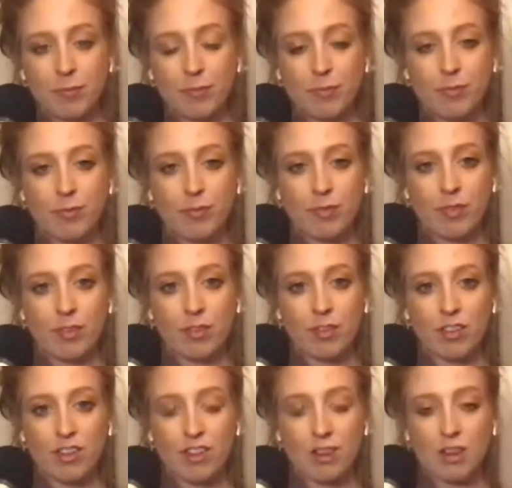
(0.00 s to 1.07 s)

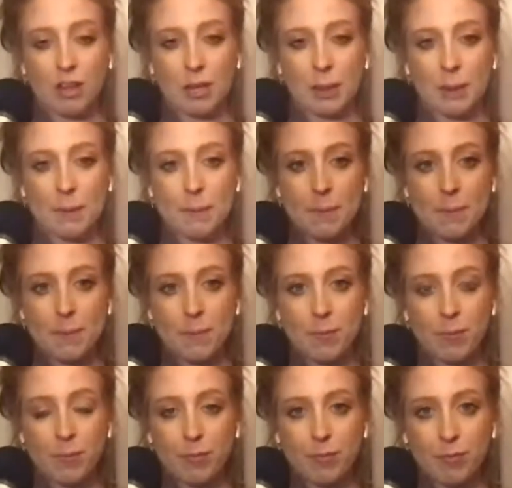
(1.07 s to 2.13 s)

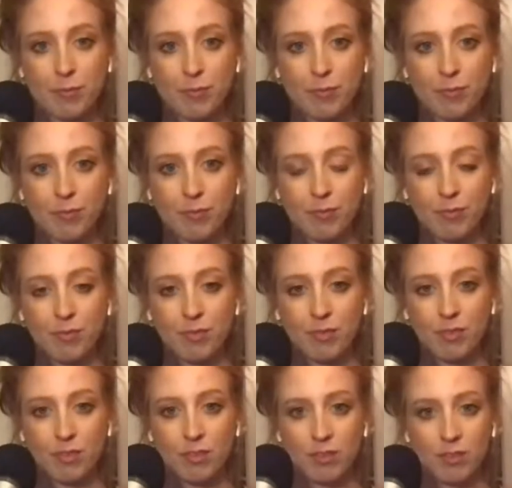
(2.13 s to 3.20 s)

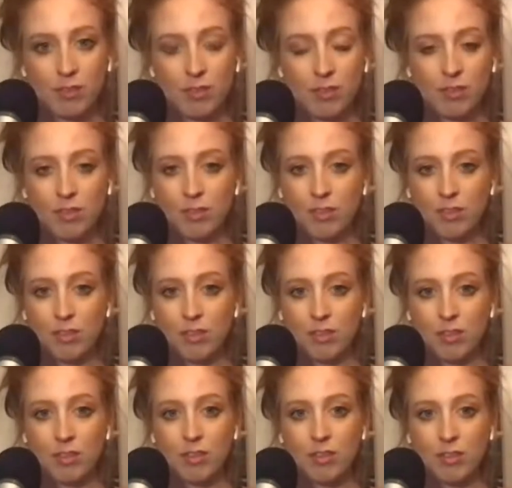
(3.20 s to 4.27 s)

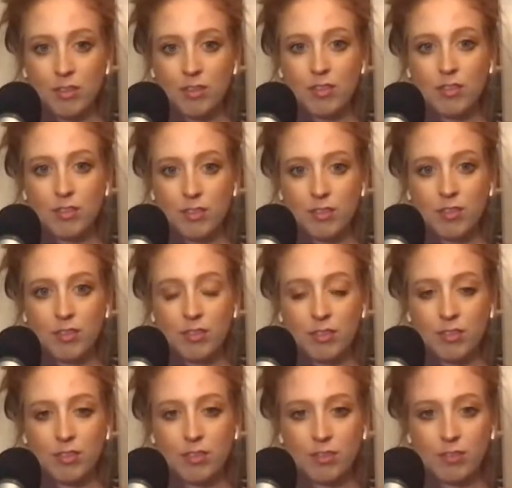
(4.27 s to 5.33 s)

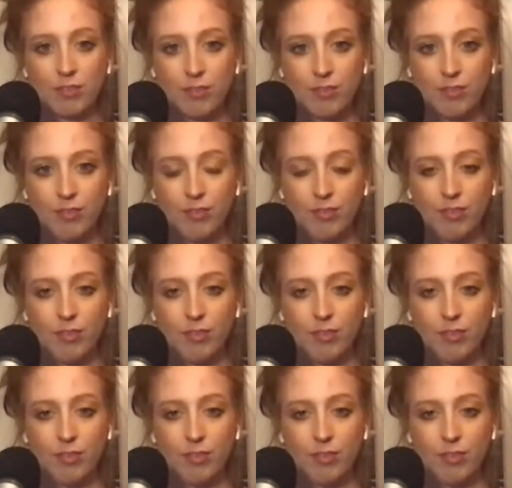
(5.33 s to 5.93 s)
(silent)